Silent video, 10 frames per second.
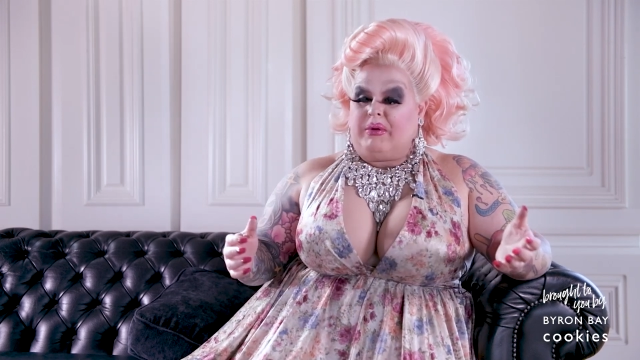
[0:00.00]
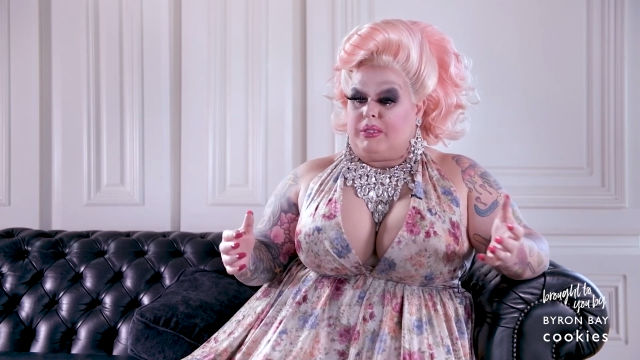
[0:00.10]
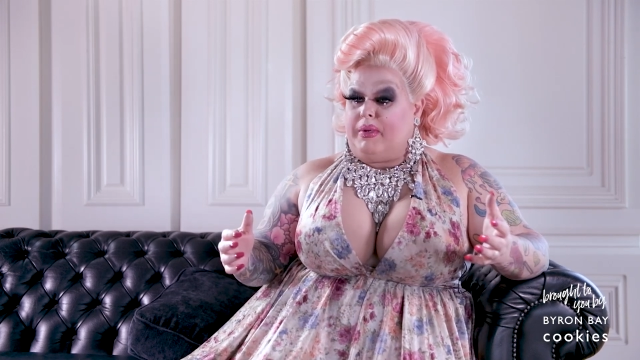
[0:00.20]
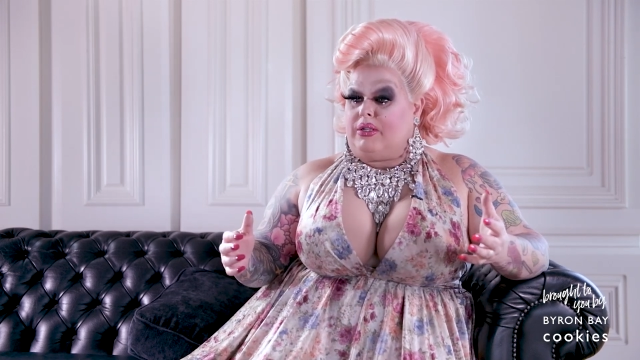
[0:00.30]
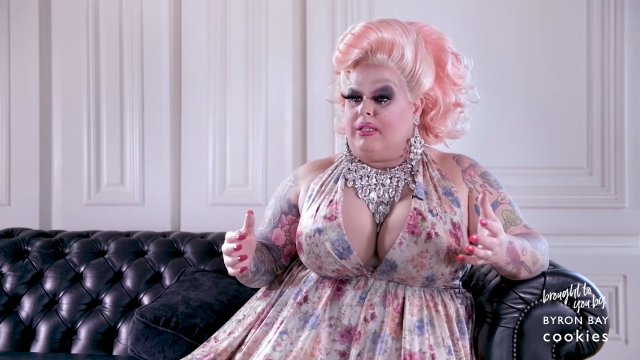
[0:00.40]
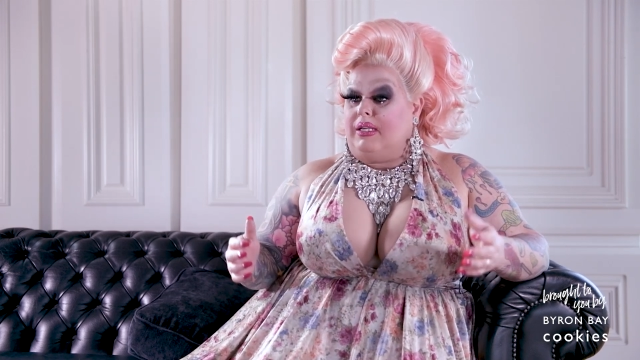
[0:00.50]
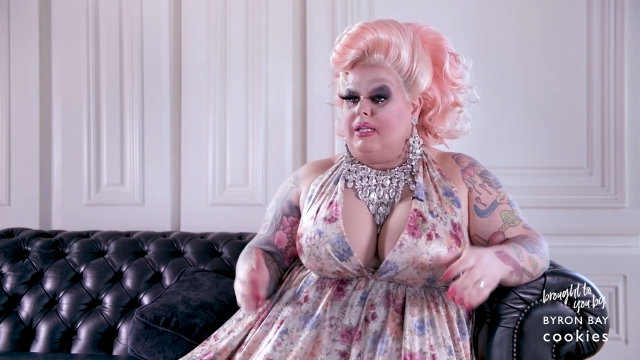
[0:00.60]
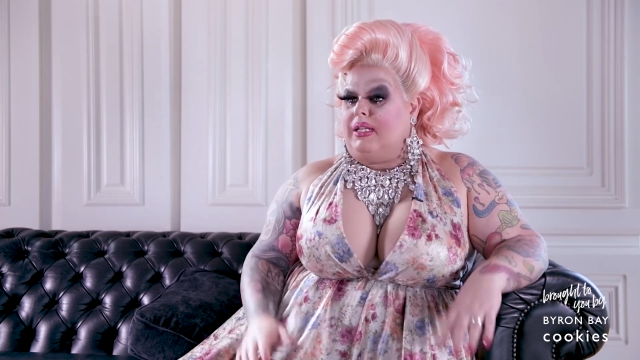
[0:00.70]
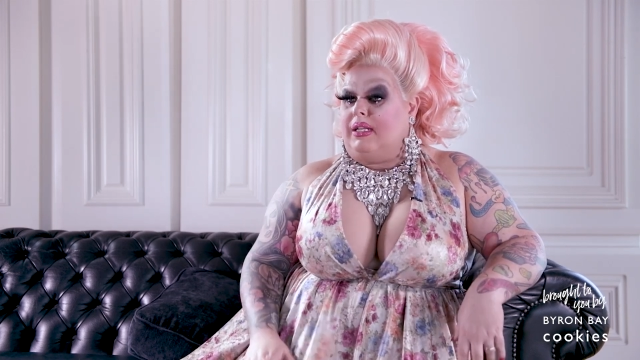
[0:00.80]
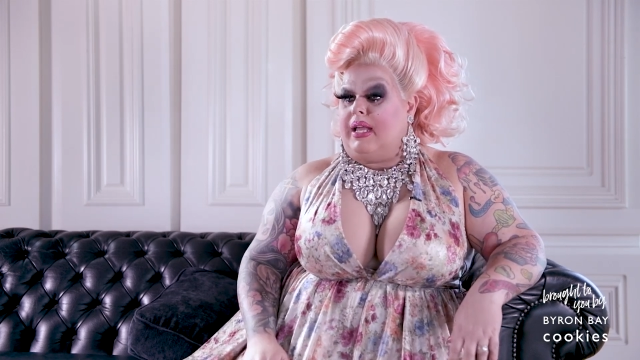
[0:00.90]

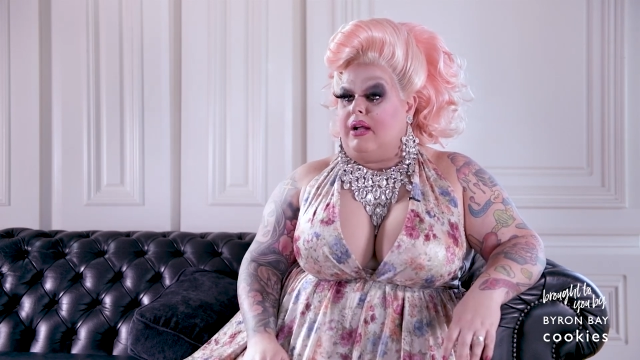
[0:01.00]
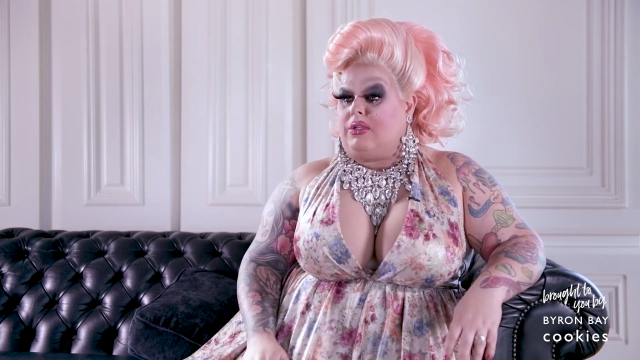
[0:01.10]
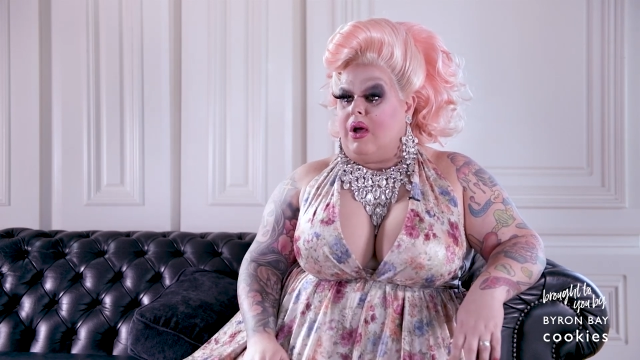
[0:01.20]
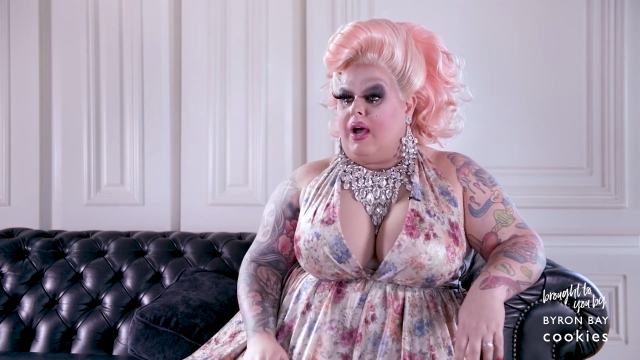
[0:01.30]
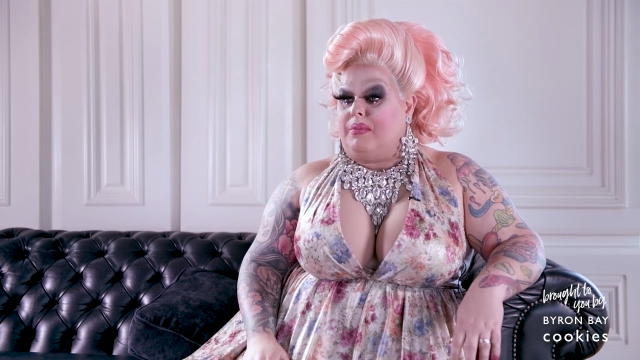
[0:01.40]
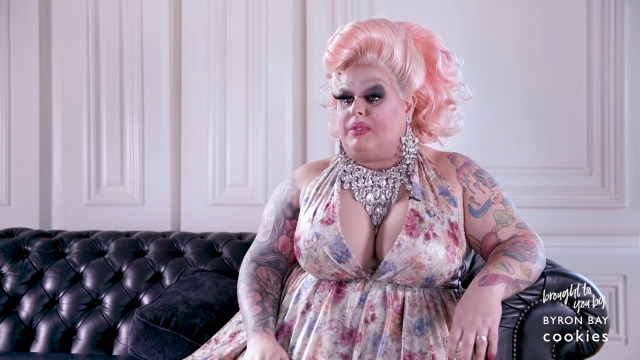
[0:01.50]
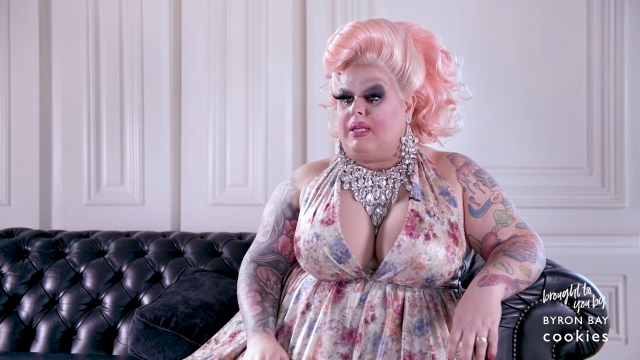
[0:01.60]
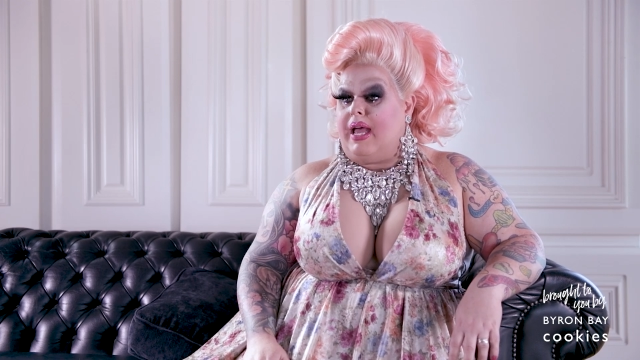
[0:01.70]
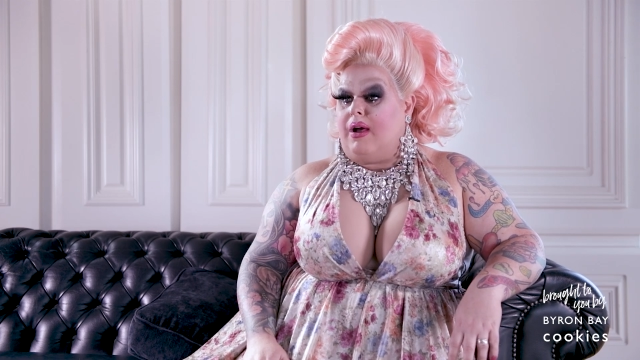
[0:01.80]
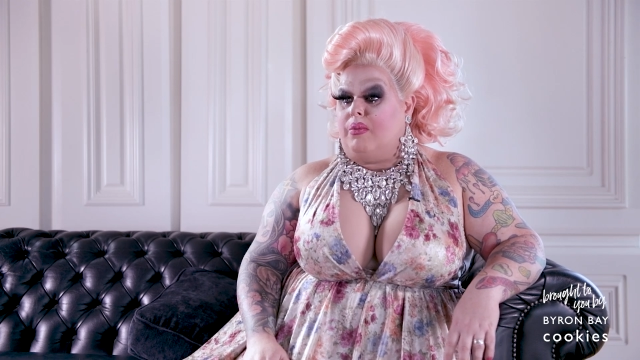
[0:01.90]
especially in our times
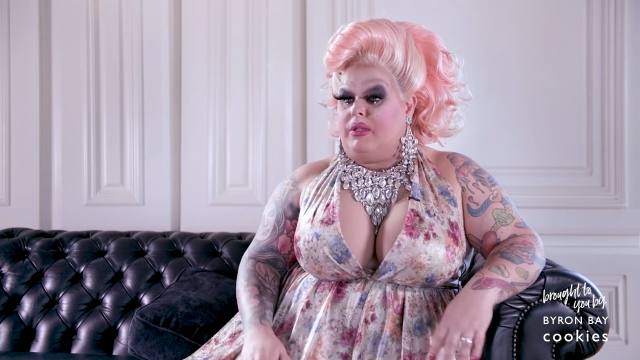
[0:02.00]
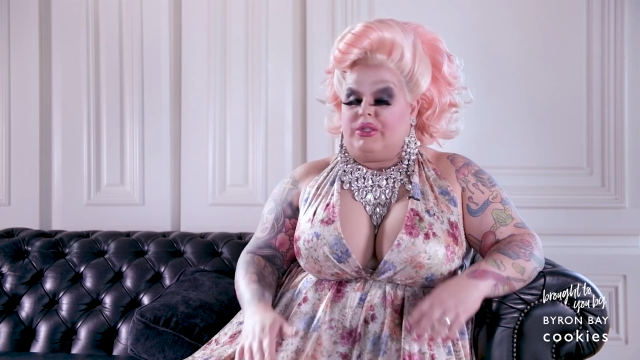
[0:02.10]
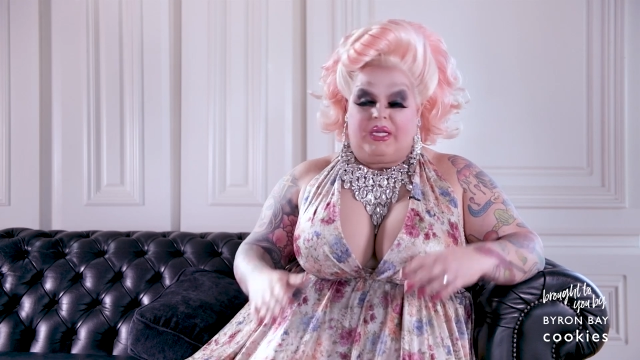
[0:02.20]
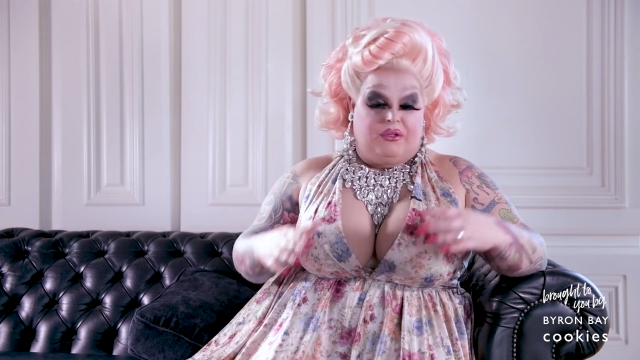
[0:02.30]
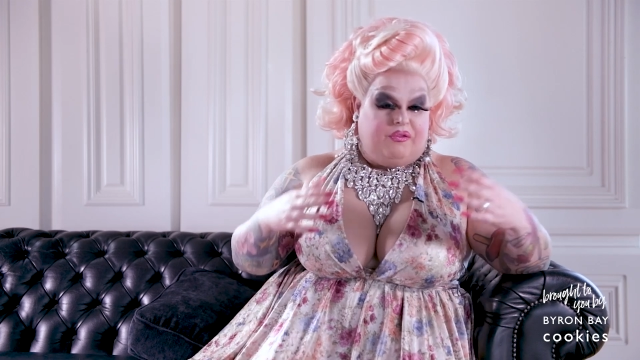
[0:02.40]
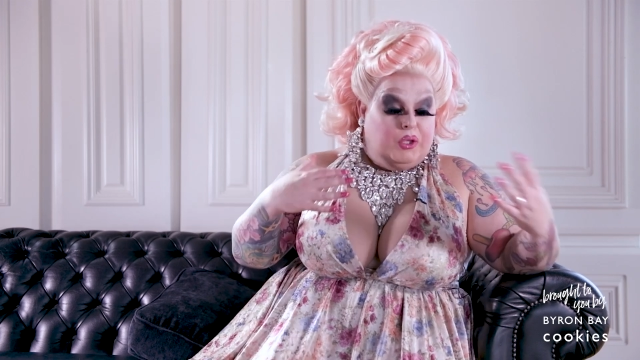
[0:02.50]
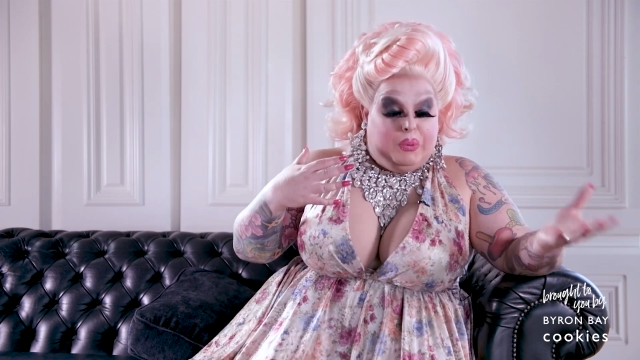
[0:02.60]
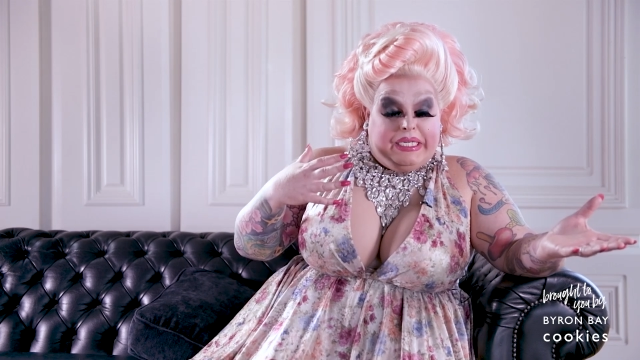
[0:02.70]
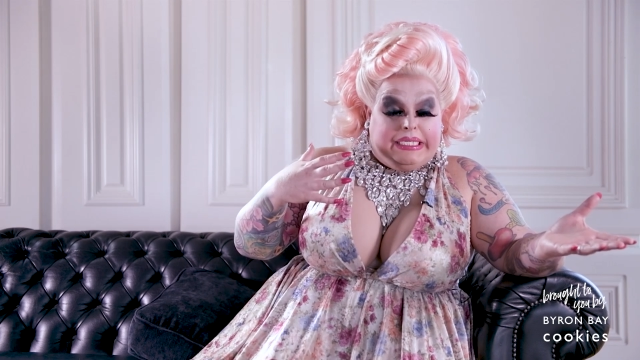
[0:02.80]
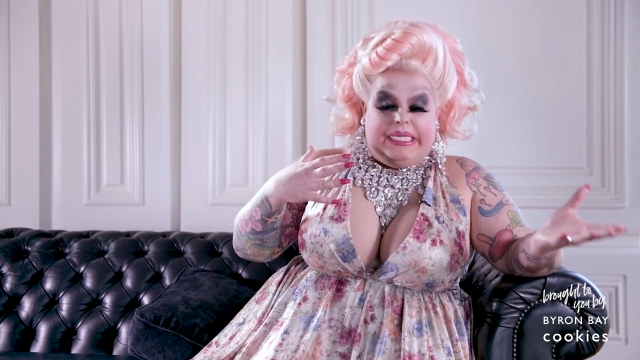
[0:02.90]
now with gender
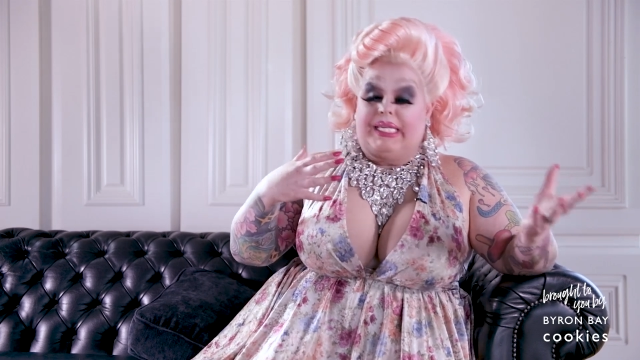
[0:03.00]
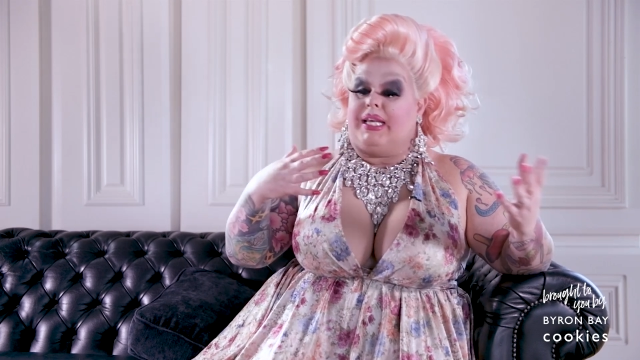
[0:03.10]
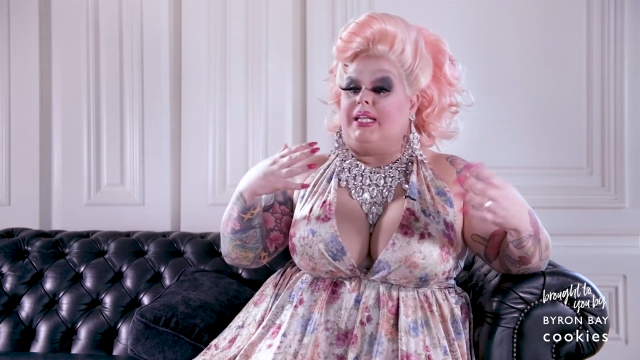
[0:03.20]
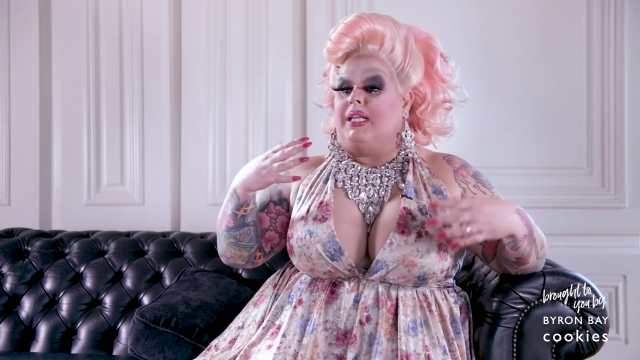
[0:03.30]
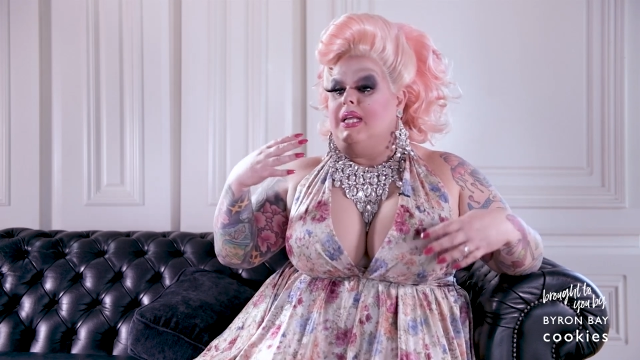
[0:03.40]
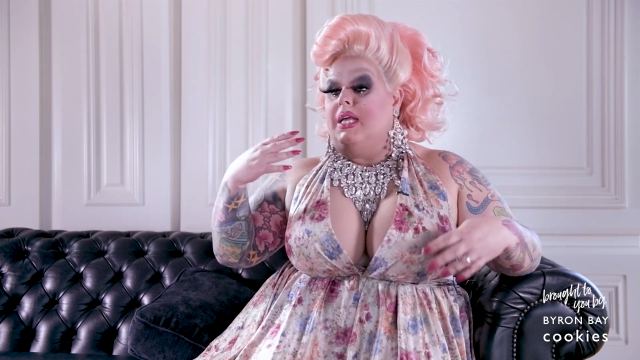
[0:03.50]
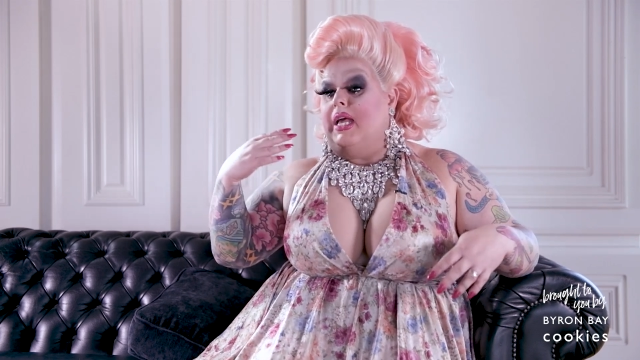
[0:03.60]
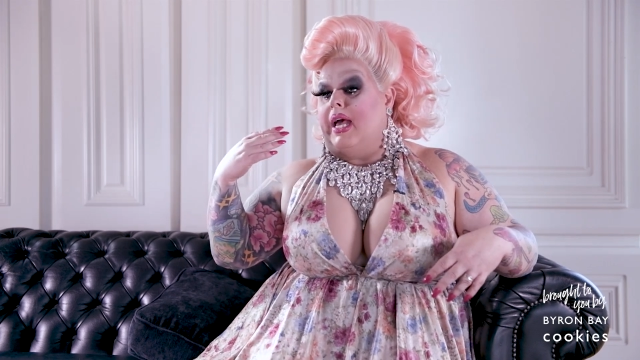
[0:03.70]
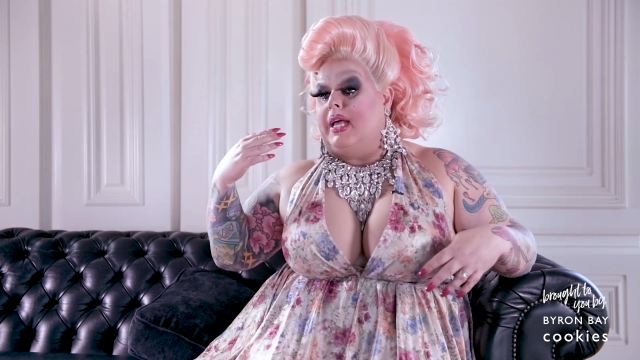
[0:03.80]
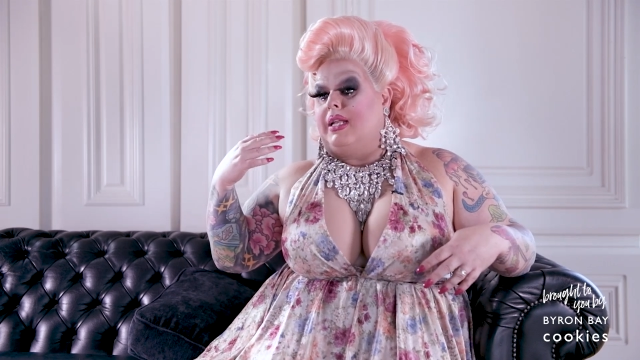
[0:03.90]
fluidity and
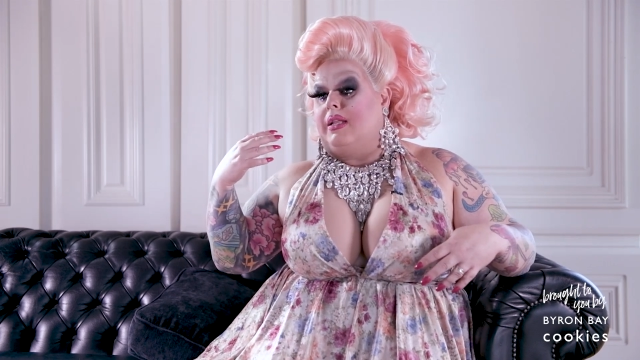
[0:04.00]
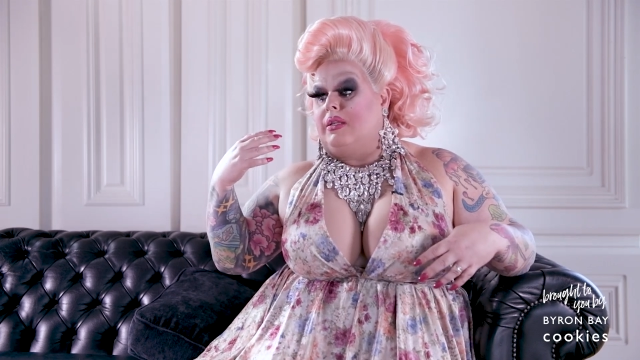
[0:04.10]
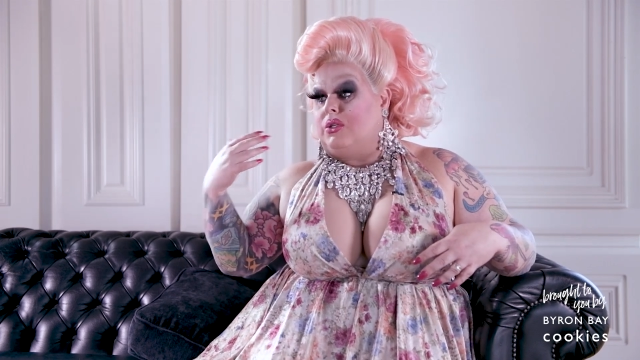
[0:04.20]
the